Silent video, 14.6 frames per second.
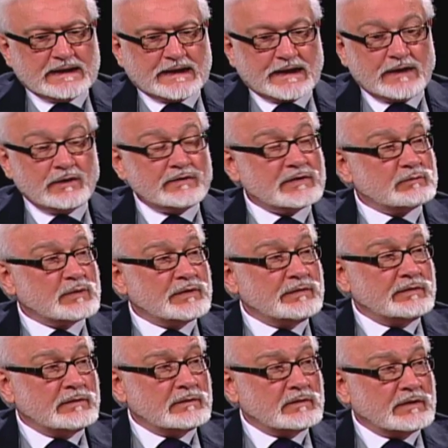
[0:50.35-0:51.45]
And I know that
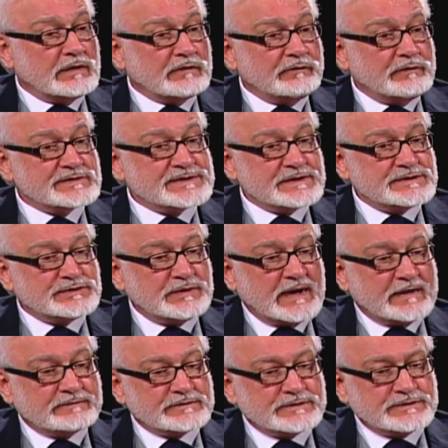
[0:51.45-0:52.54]
one of the first things you
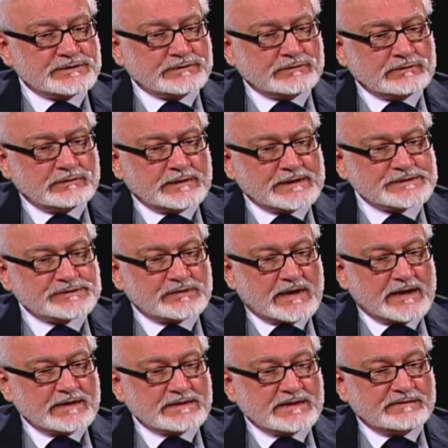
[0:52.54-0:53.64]
have to do is
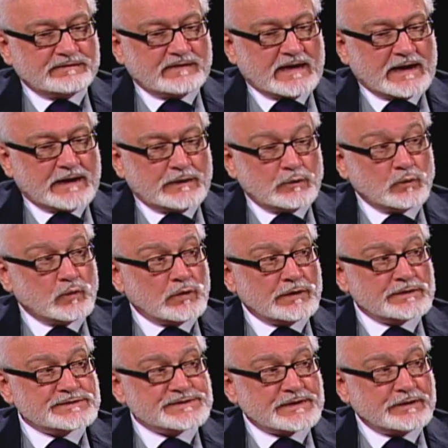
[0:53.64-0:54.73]
try to define
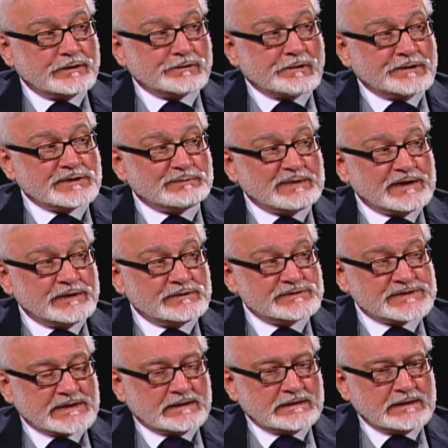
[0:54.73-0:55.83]
words that you're going to be
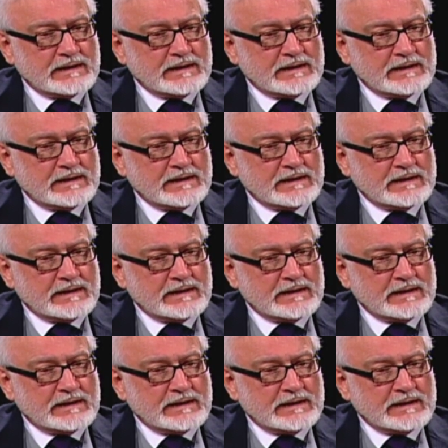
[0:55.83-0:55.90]
using.